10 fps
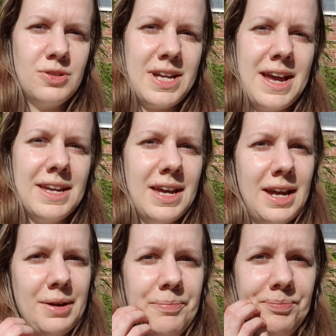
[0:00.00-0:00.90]

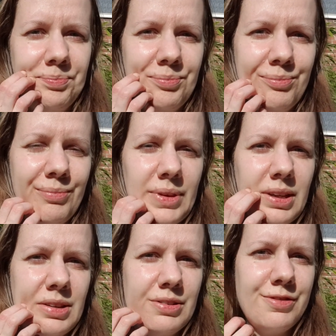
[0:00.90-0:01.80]
taking
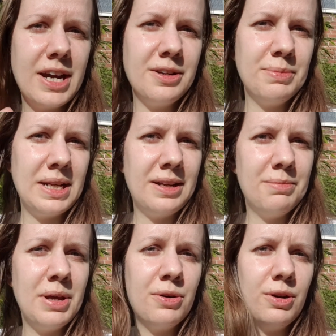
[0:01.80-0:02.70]
vitamin and
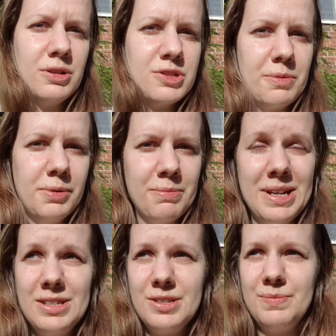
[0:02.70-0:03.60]
mineral
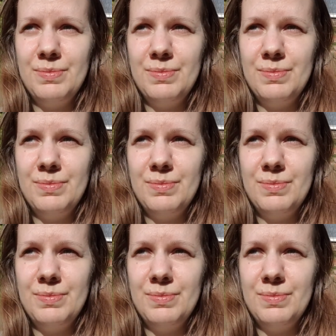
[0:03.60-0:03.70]
supplements,